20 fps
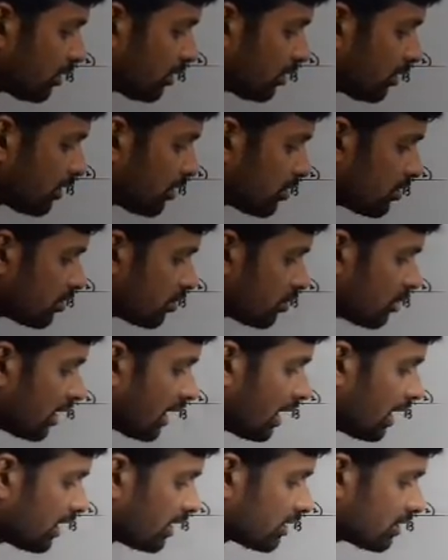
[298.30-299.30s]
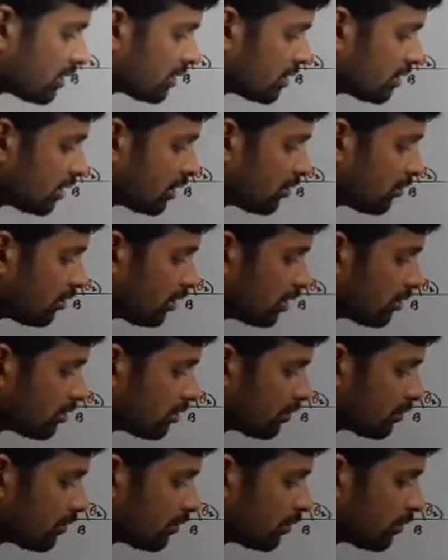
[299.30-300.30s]
these two lines is equal
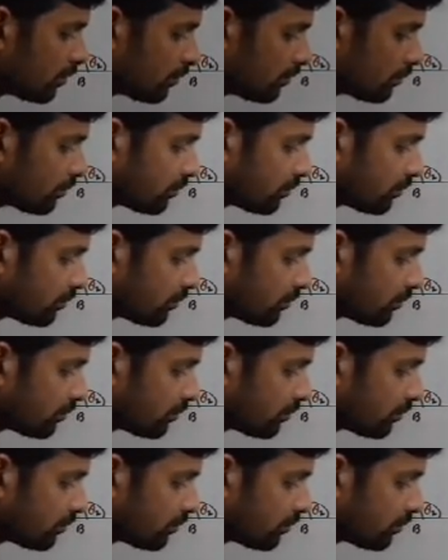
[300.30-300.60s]
to